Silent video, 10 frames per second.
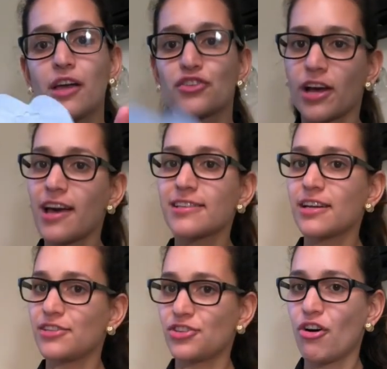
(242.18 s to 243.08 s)
So guys,
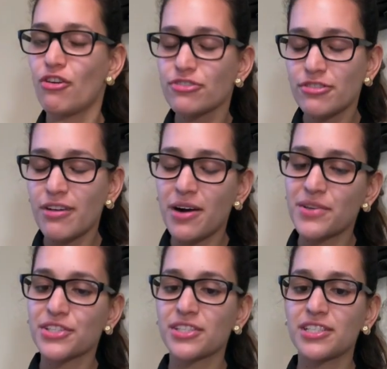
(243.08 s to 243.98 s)
I told you I
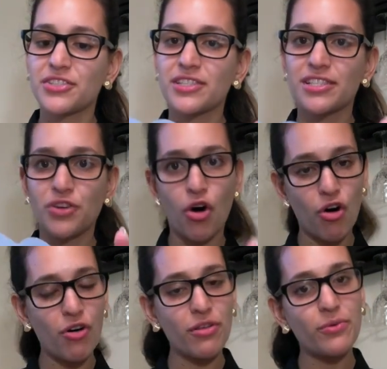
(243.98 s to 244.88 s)
was gonna do this
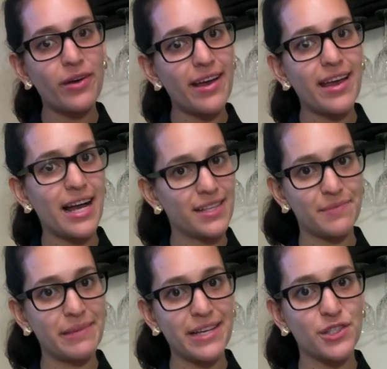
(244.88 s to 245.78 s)
all the way as
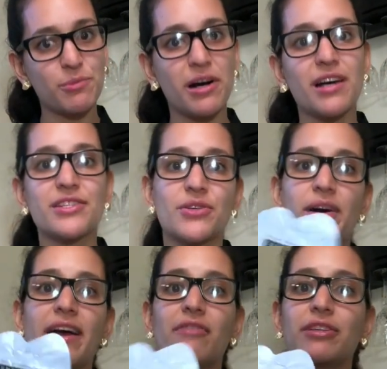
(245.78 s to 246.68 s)
my spa, so
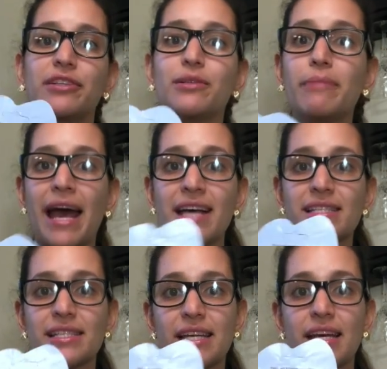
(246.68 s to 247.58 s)
I have a little
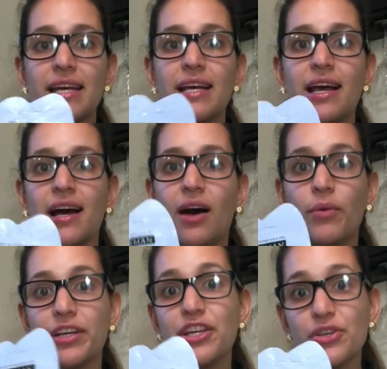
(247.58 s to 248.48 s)
mask I
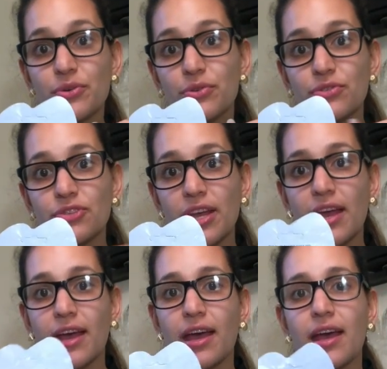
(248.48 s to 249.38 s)
want to use
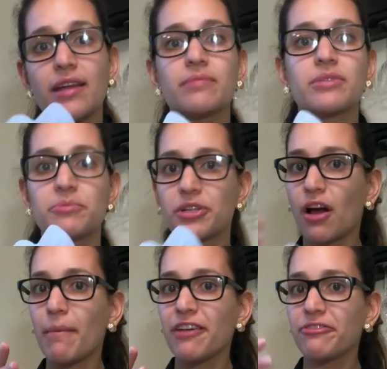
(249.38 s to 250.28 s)
and I'm gonna put it
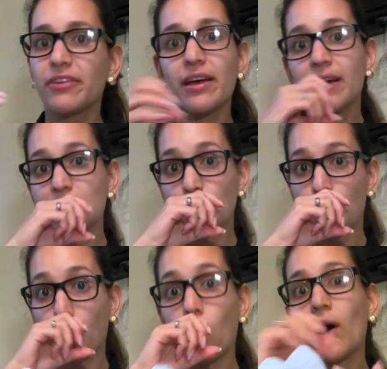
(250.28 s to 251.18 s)
on my face
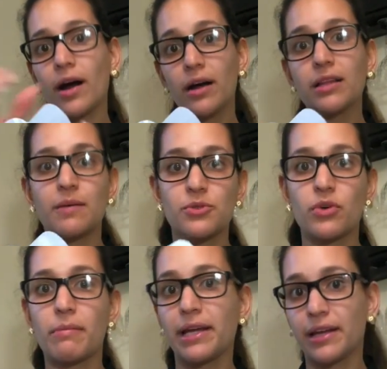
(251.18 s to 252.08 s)
while I'm
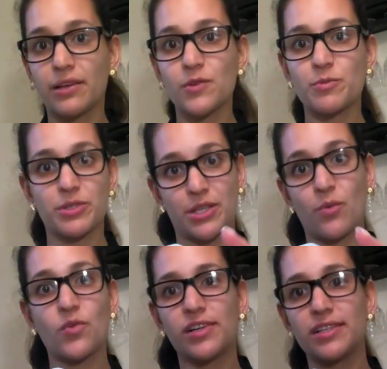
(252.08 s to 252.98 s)
doing my nails because I
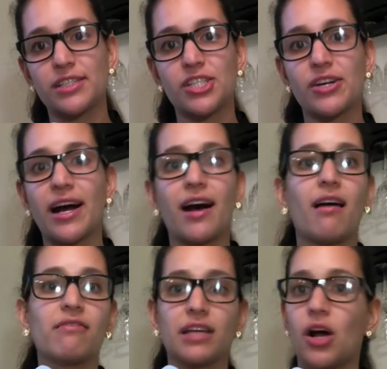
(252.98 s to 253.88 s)
want to
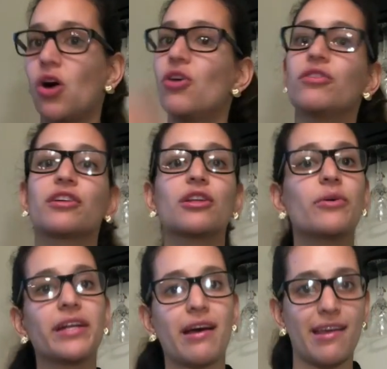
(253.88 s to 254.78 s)
have like all the
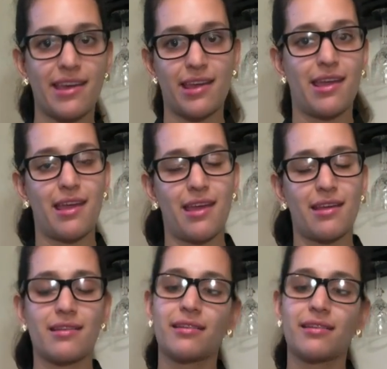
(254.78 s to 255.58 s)
glowing I can.